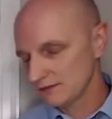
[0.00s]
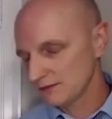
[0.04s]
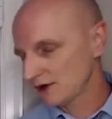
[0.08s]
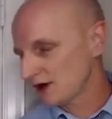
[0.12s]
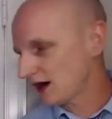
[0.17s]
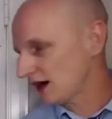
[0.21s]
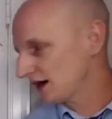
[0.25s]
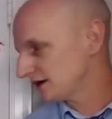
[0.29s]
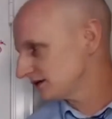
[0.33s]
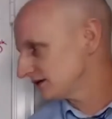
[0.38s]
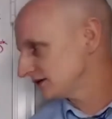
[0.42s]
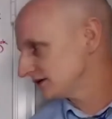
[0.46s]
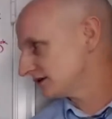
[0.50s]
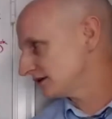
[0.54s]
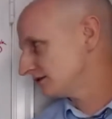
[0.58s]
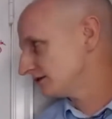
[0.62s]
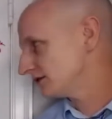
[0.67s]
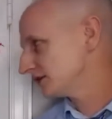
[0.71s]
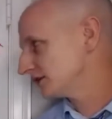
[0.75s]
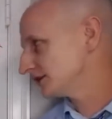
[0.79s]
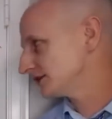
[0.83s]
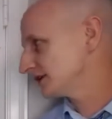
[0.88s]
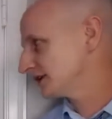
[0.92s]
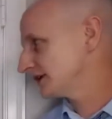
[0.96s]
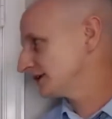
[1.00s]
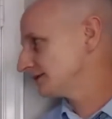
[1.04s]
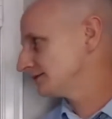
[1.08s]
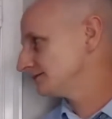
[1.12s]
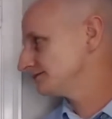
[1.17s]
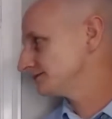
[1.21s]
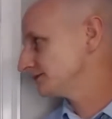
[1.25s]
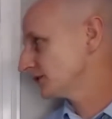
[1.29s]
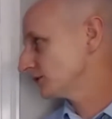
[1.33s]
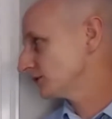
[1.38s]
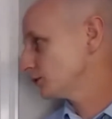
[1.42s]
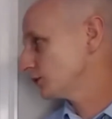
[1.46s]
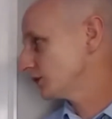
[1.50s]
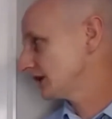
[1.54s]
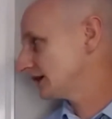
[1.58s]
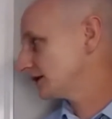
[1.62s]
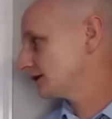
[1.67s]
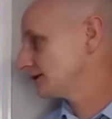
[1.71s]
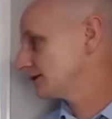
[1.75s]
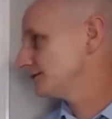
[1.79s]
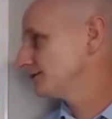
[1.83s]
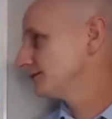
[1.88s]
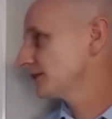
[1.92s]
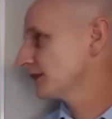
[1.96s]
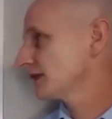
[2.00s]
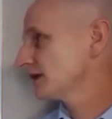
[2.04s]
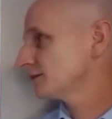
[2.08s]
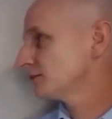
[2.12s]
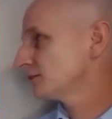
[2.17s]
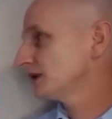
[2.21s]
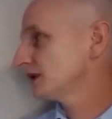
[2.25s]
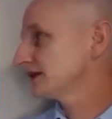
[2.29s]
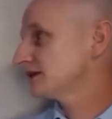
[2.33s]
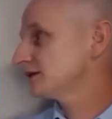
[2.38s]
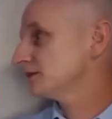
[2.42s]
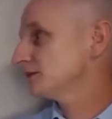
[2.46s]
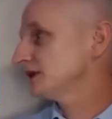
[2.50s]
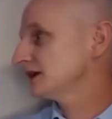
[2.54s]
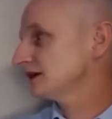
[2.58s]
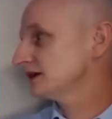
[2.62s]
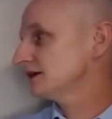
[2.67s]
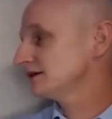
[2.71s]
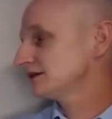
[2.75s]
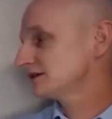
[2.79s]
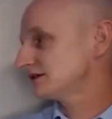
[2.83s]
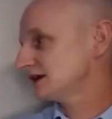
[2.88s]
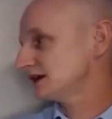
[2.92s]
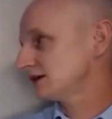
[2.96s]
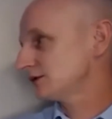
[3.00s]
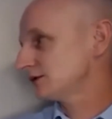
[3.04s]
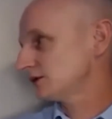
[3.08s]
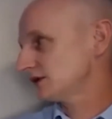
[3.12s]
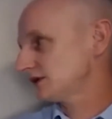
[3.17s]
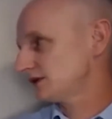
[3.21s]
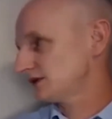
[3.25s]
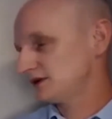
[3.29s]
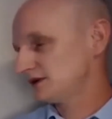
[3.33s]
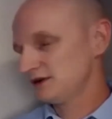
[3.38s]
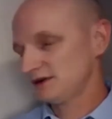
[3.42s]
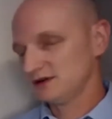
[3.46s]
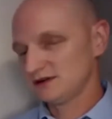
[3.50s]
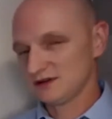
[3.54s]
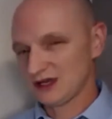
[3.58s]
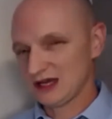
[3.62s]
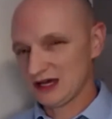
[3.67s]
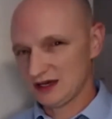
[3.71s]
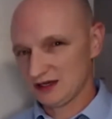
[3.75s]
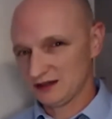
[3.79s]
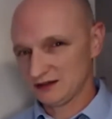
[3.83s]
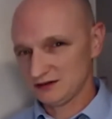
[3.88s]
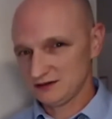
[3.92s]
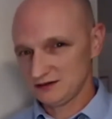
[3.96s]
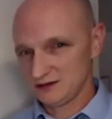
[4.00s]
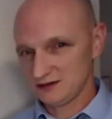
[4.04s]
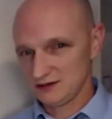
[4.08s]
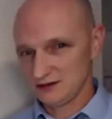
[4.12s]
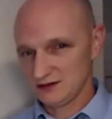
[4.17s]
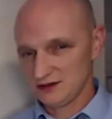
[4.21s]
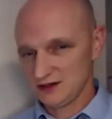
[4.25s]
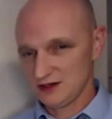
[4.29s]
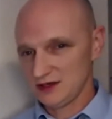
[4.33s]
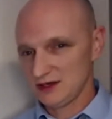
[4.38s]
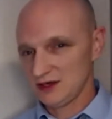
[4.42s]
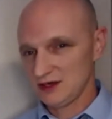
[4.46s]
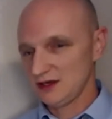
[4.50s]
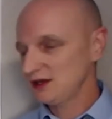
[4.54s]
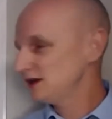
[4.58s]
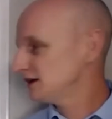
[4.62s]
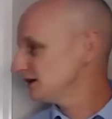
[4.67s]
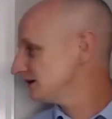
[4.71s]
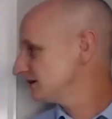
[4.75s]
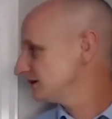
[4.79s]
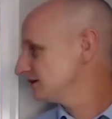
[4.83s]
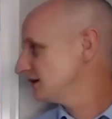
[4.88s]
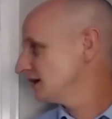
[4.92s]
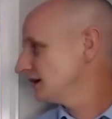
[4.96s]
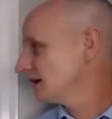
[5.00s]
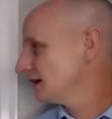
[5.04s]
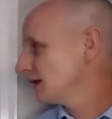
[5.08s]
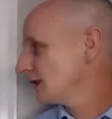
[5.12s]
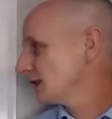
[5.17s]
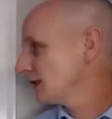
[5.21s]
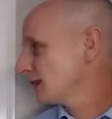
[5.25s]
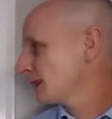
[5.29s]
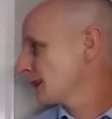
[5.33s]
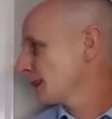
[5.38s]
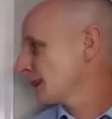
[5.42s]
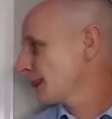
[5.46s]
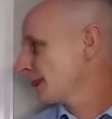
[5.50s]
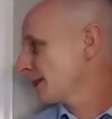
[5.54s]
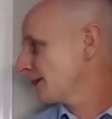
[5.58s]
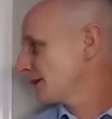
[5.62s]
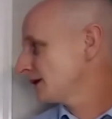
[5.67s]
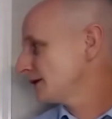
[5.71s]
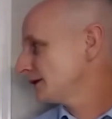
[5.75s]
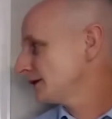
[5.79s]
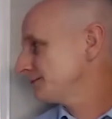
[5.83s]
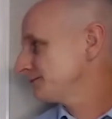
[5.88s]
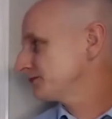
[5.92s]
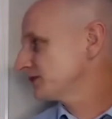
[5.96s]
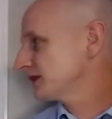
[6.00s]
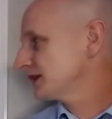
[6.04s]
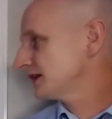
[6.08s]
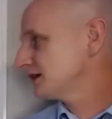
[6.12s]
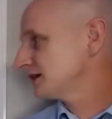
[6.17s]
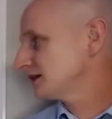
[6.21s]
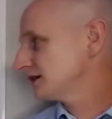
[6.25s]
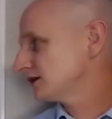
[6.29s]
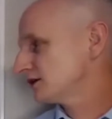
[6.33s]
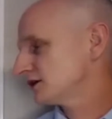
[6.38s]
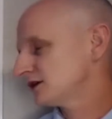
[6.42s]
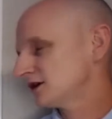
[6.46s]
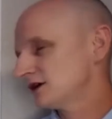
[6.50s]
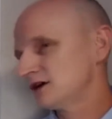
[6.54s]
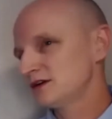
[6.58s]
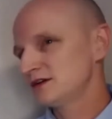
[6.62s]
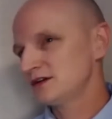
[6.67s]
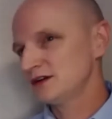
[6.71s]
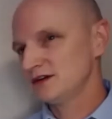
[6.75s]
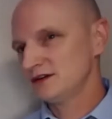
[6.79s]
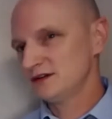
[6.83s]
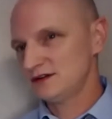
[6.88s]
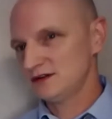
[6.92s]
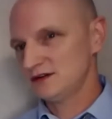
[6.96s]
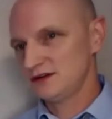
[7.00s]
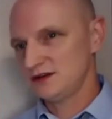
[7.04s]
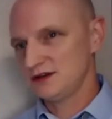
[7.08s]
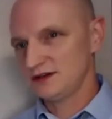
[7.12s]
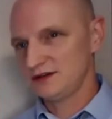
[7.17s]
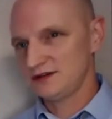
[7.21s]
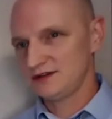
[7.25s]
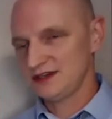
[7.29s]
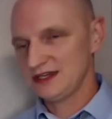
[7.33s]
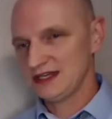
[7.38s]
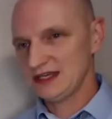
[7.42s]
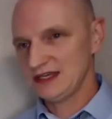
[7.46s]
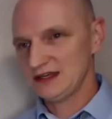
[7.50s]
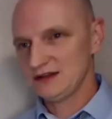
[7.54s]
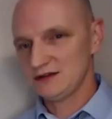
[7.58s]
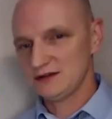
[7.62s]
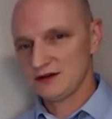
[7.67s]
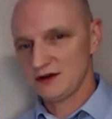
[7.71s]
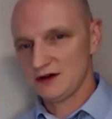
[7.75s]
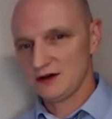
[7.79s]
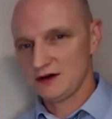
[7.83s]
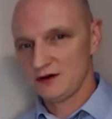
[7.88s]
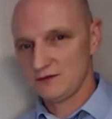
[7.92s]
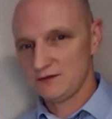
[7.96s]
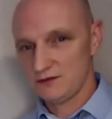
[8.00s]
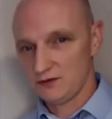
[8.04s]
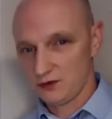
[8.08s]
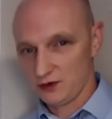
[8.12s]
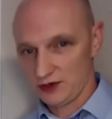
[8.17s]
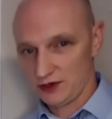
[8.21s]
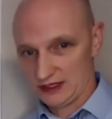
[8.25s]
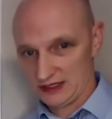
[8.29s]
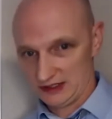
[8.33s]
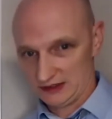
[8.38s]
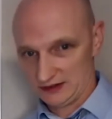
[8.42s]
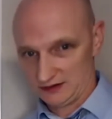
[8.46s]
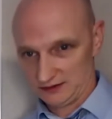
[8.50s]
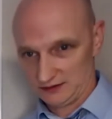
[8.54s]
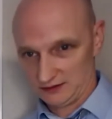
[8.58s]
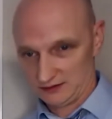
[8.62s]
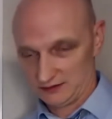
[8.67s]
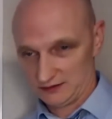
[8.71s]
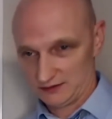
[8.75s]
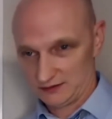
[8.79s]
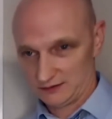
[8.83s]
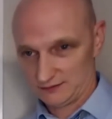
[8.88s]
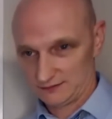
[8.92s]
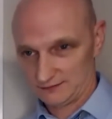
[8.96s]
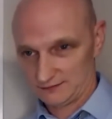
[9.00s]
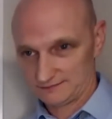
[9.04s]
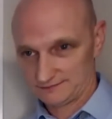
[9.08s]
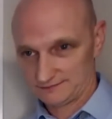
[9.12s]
causes aversion. Weird. But the biggest thing with disgust is it encourages disease avoidance.